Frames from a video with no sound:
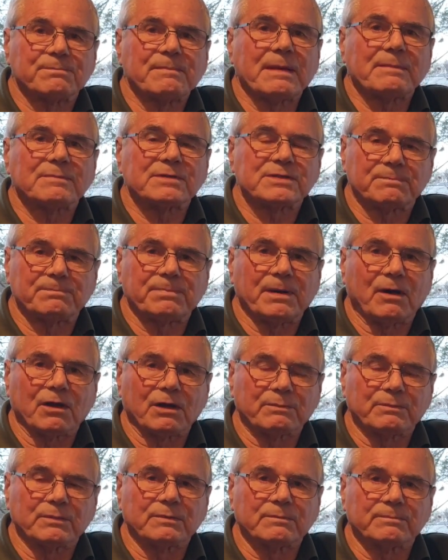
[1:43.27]
members of
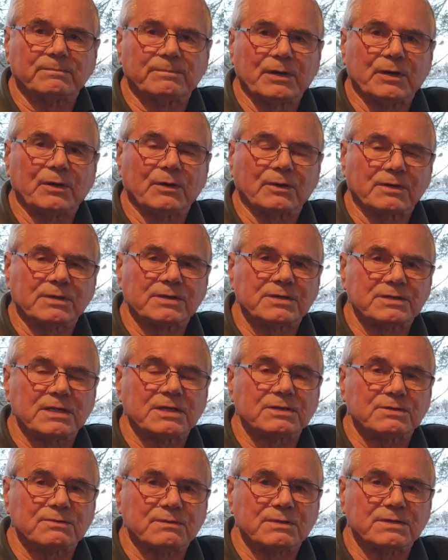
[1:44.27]
Parliament per
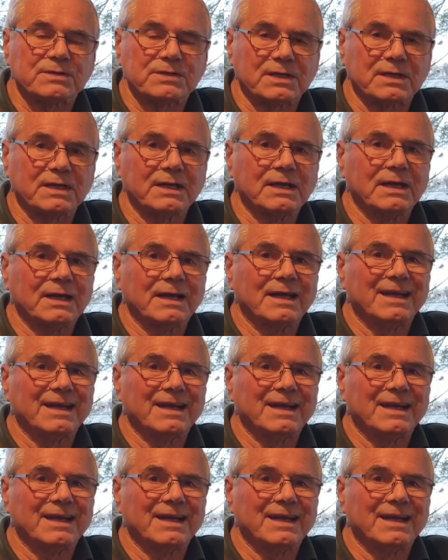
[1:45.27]
constituency